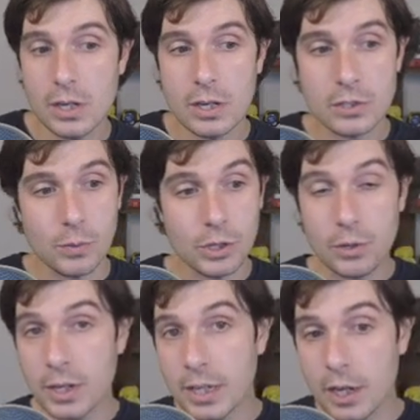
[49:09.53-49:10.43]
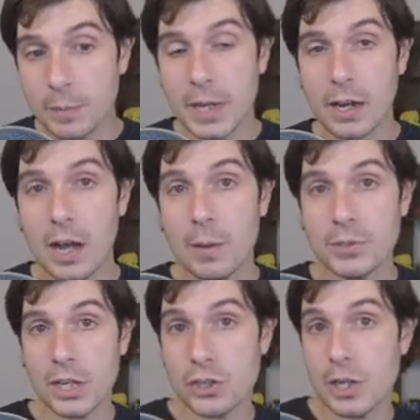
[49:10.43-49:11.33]
So when you go to github.com
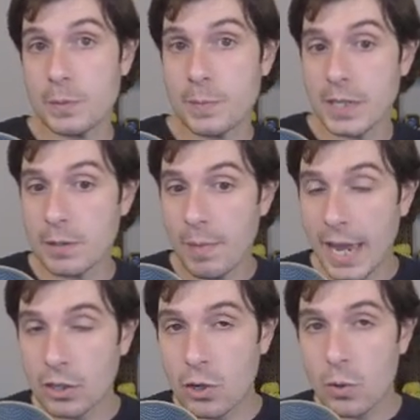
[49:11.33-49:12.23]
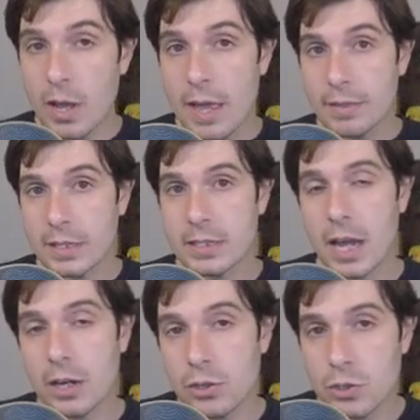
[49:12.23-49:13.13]
slash James Montemagno, the
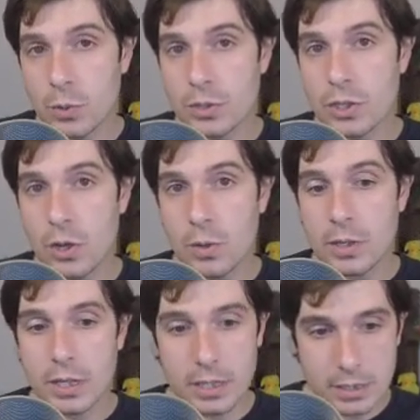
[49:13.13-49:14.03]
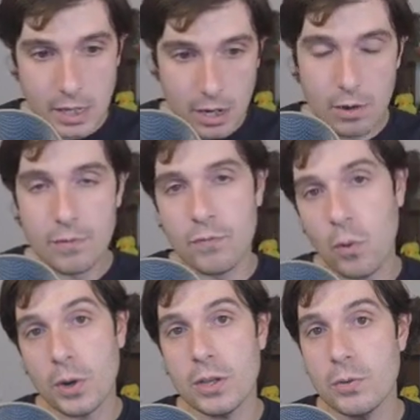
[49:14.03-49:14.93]
entire source code is here for
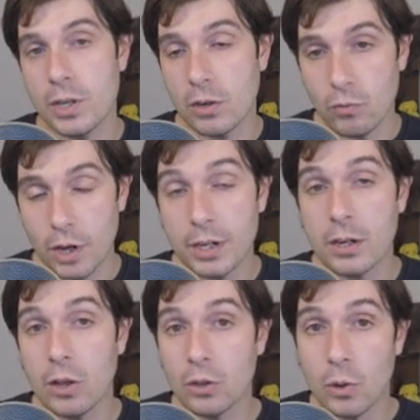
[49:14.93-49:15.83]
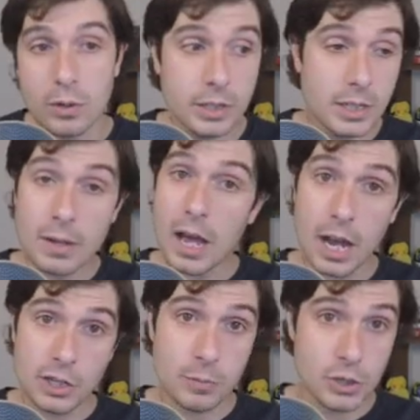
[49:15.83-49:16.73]
you. You can run it all locally on
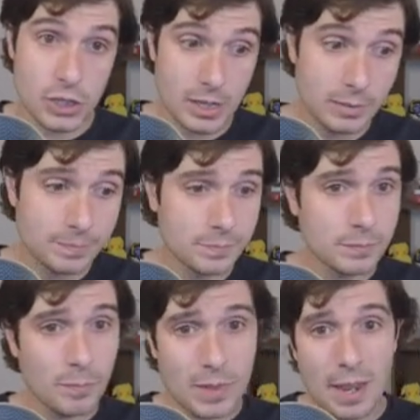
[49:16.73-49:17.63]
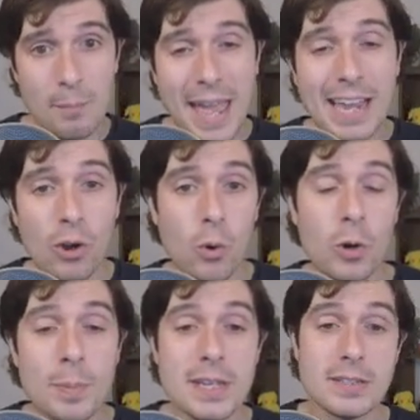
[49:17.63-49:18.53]
your machine, Mac or
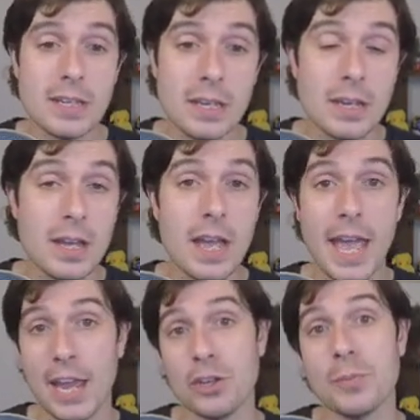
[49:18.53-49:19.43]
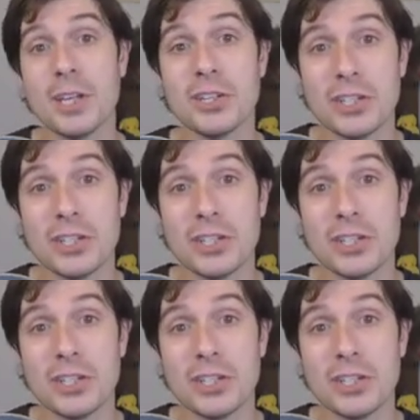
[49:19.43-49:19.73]
PC, and you'll be good to